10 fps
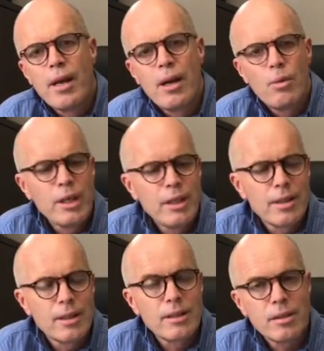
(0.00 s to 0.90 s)
we need the
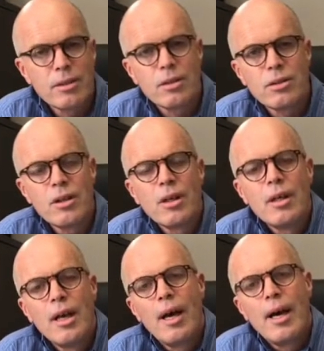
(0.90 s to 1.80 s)
assistance,
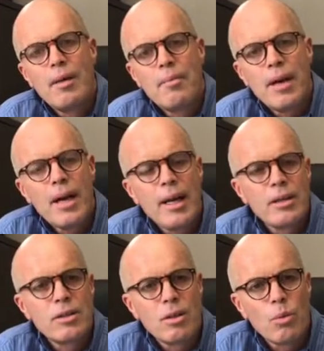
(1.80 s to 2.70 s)
and
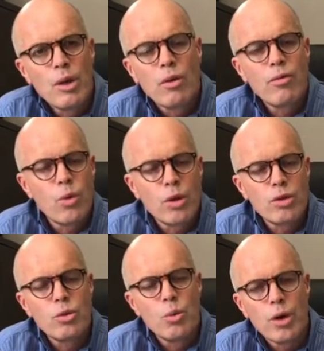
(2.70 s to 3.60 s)
we look forward to
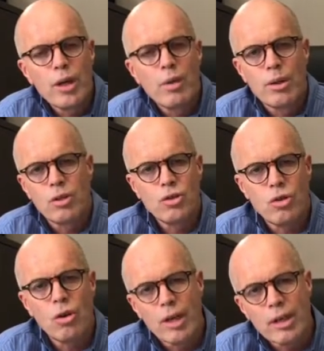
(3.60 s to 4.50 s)
working with a
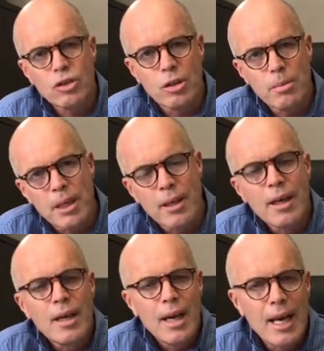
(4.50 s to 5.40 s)
strong SGB
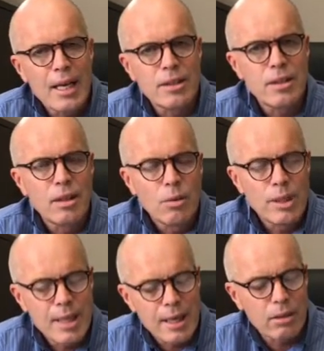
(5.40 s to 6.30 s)
as we
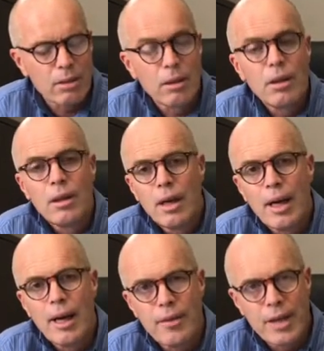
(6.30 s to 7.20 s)
tackle
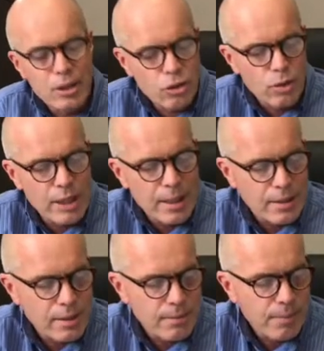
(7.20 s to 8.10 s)
the next 3 years.
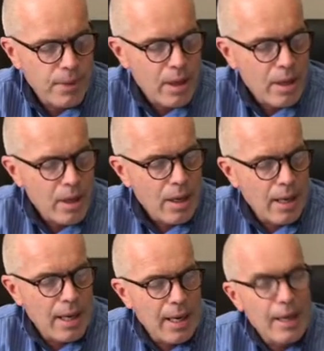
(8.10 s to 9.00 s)

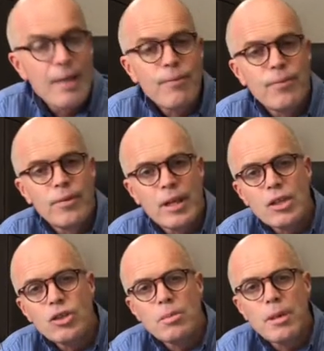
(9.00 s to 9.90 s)
If the
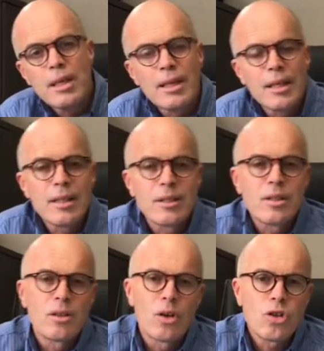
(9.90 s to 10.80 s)
SGB is
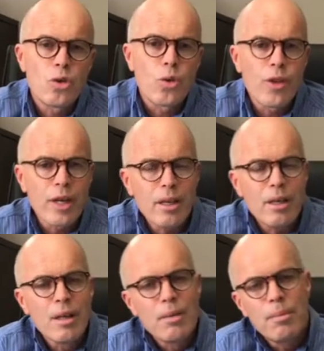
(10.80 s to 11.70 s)
not your thing,
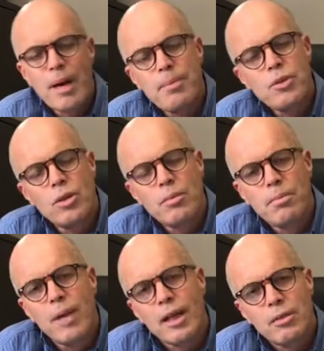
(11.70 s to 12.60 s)
perhaps you'd
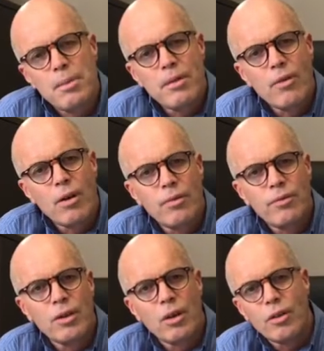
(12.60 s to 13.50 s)
like to be involved
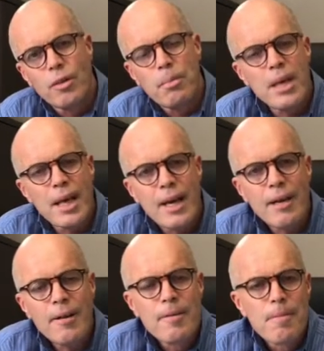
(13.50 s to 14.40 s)
on the PA,
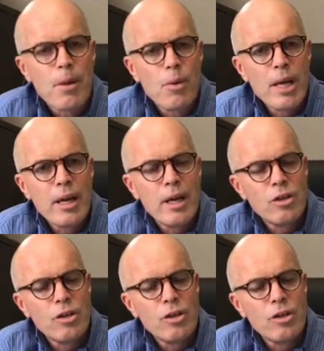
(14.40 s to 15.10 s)
where you